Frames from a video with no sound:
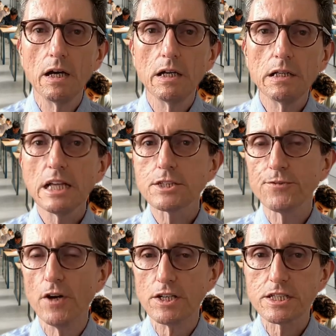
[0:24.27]
Let's
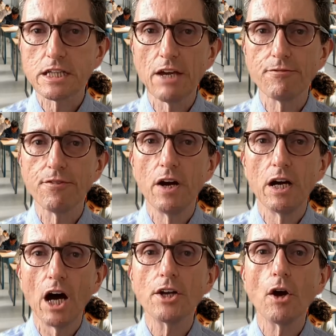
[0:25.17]
first give
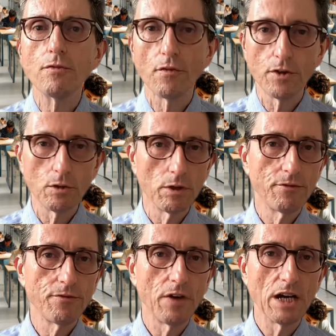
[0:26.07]
an overview
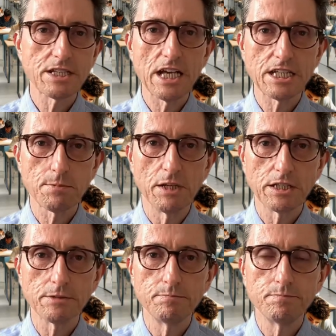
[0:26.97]
of assessment.